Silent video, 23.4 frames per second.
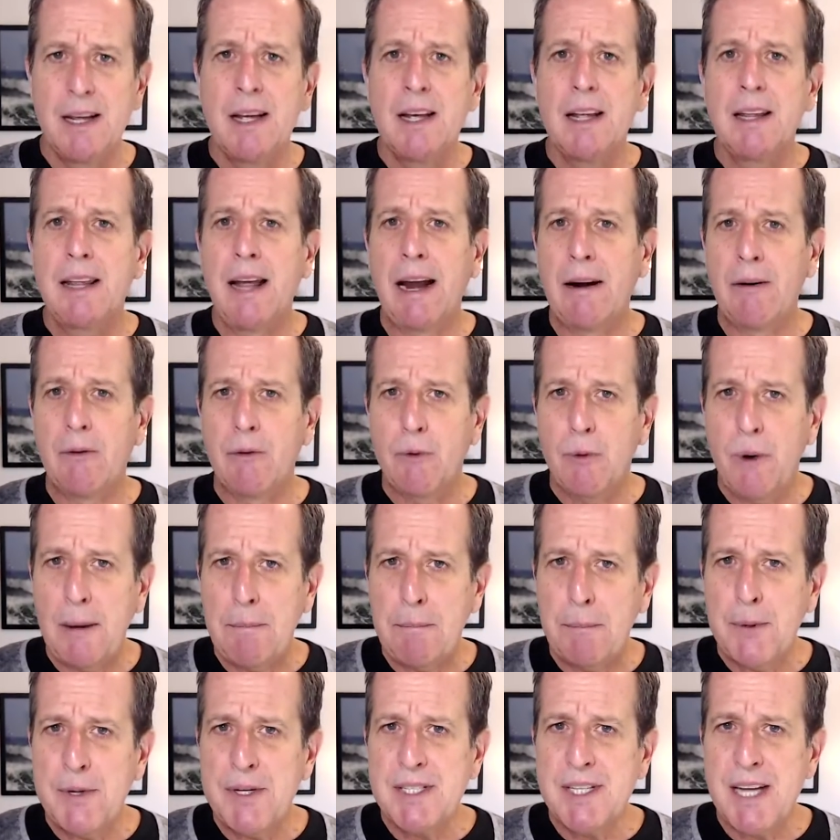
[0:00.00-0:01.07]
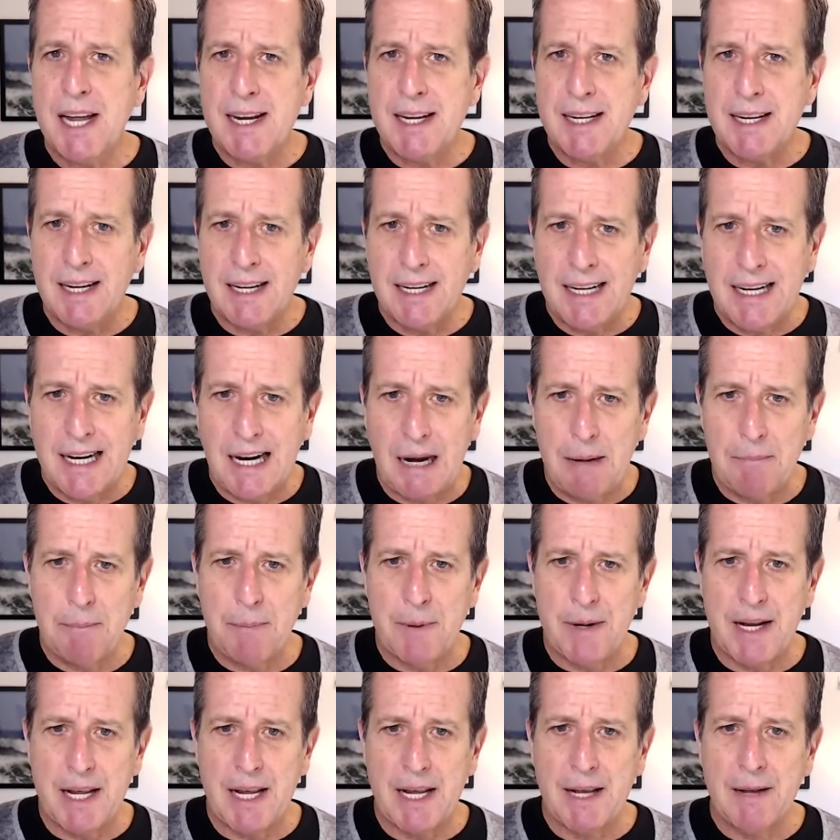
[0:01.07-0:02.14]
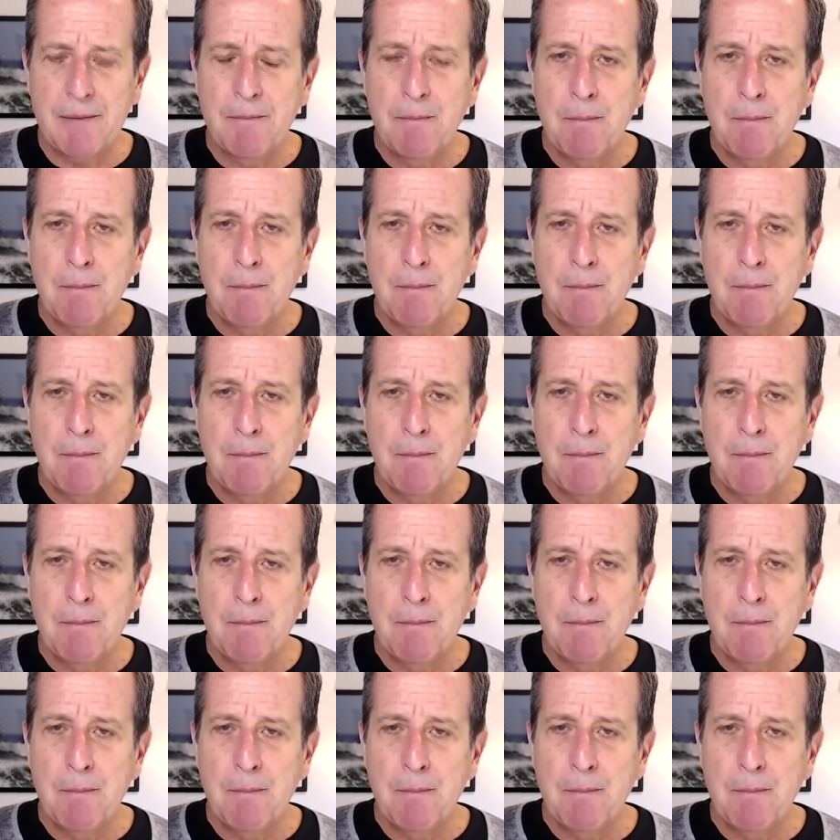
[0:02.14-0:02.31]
that represent a company